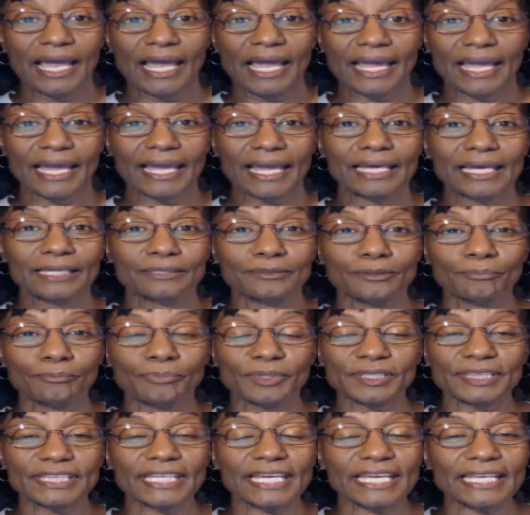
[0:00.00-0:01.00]
And, and
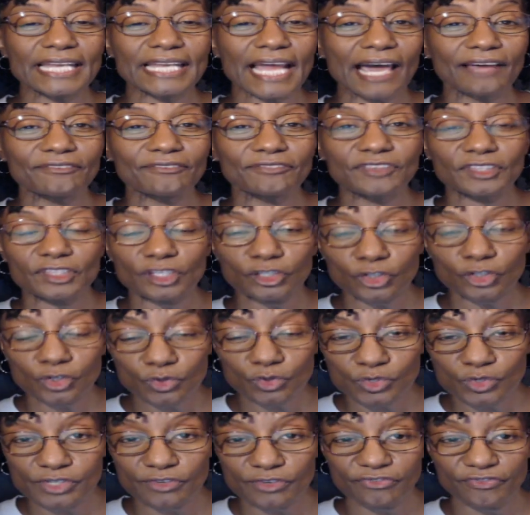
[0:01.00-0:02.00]
but then after the
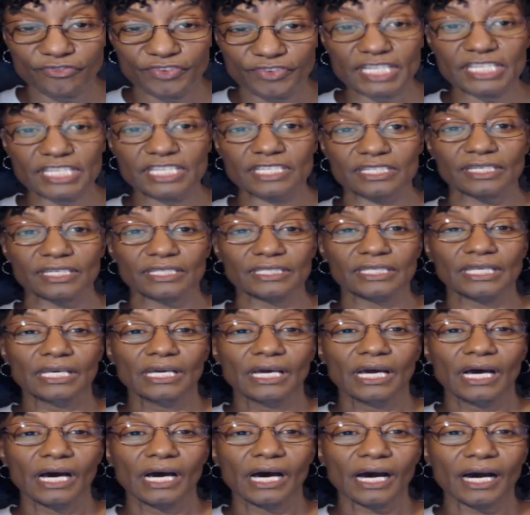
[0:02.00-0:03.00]
crucifixion,
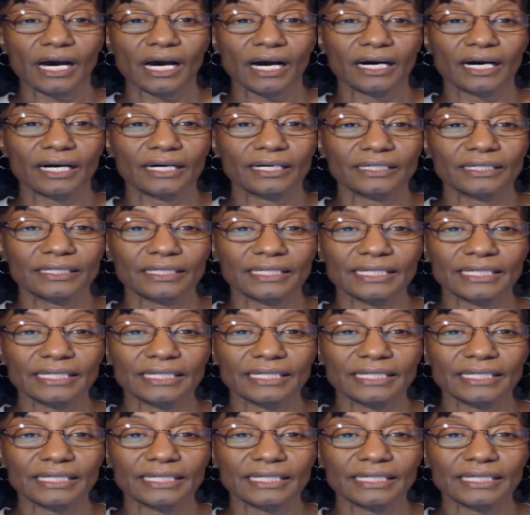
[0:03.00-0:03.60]
uh,